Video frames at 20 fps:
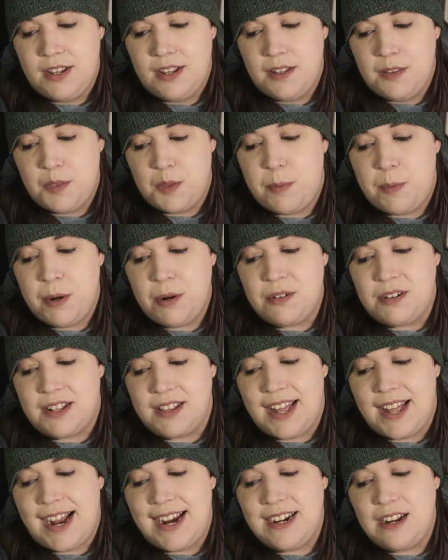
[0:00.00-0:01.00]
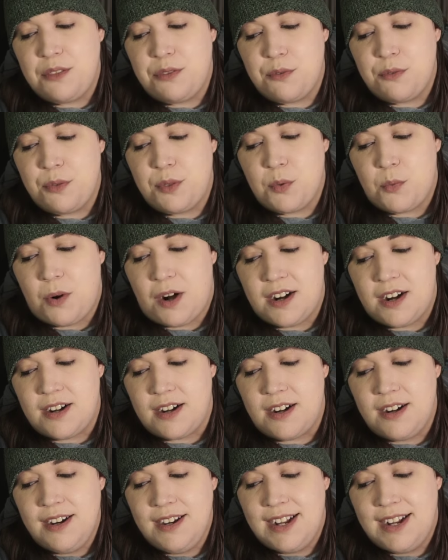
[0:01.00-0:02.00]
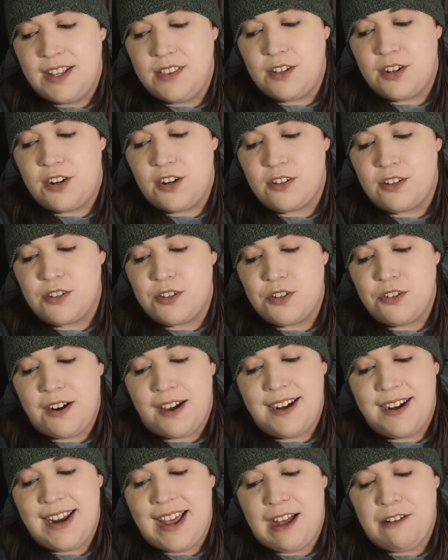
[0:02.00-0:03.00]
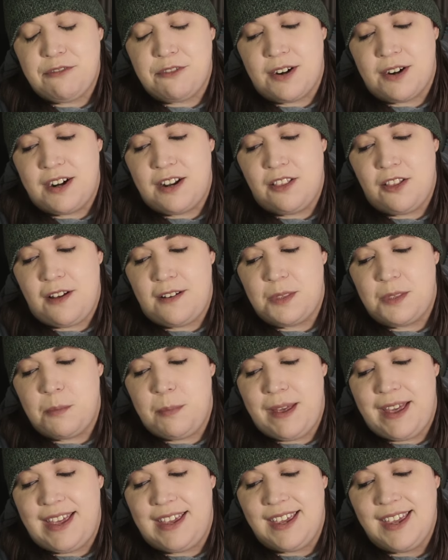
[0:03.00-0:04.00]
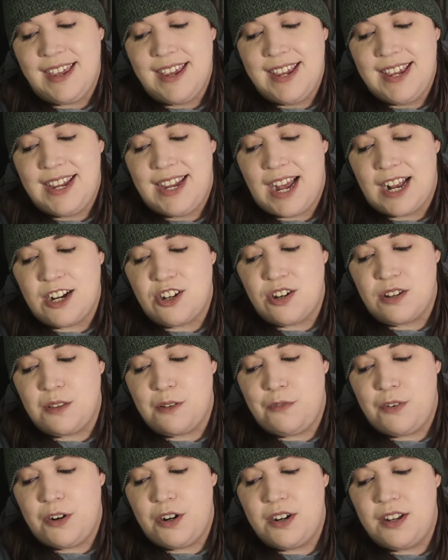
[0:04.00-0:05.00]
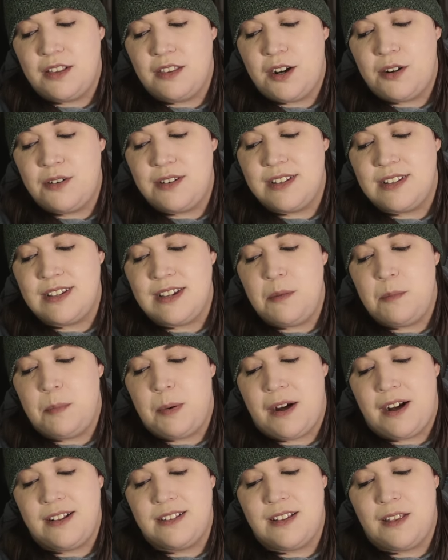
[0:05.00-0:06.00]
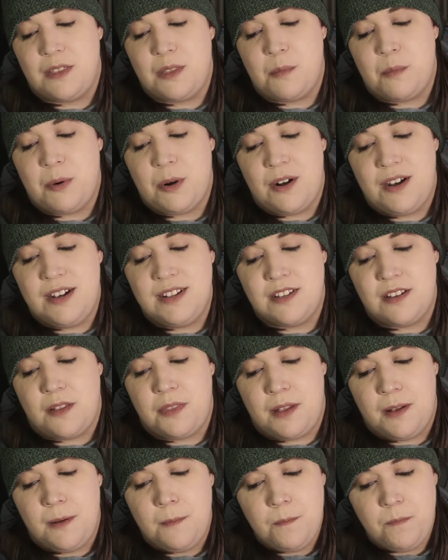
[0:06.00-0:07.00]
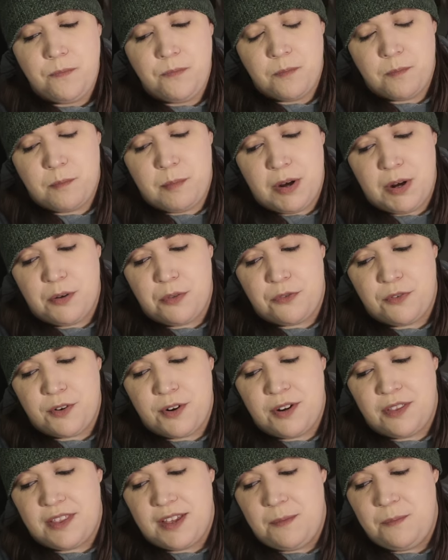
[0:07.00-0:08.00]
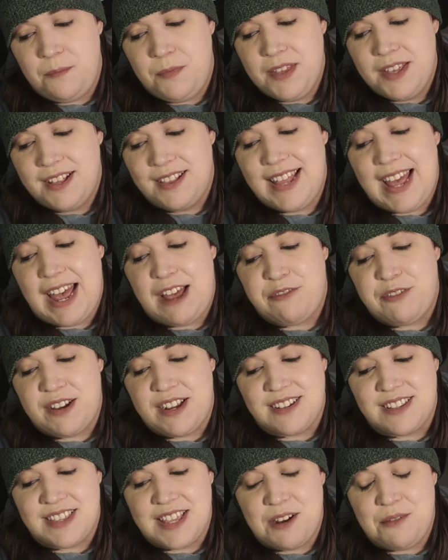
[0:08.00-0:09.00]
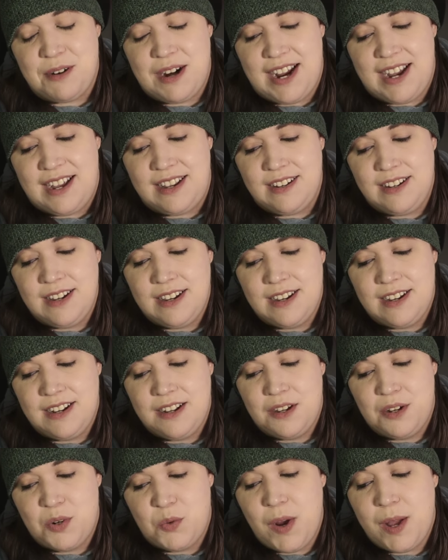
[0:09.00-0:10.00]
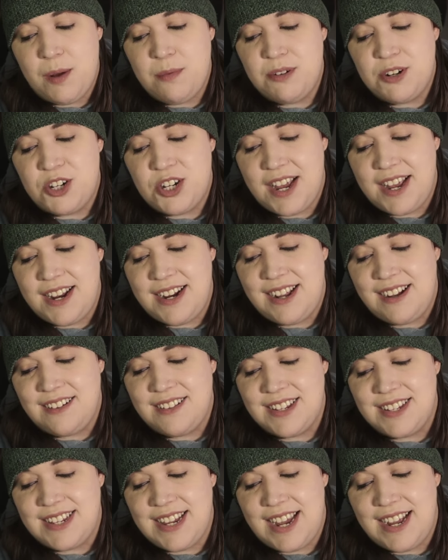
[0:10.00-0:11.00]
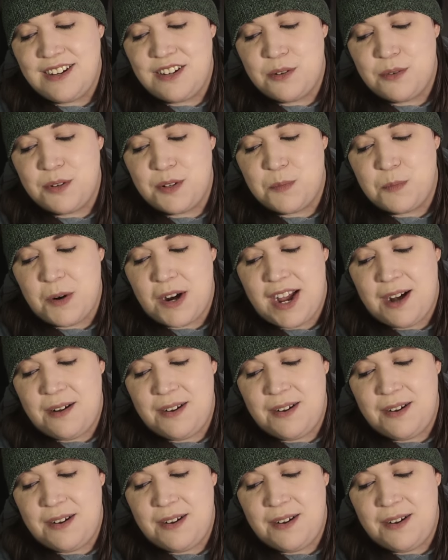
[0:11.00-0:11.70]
The boat glided through the water, and the girls trotted after it along the bank, catching the verdant lotus seed pods that the boys on the boat threw to them, laughing as they ran. Wei Wuxian held his hand to his brow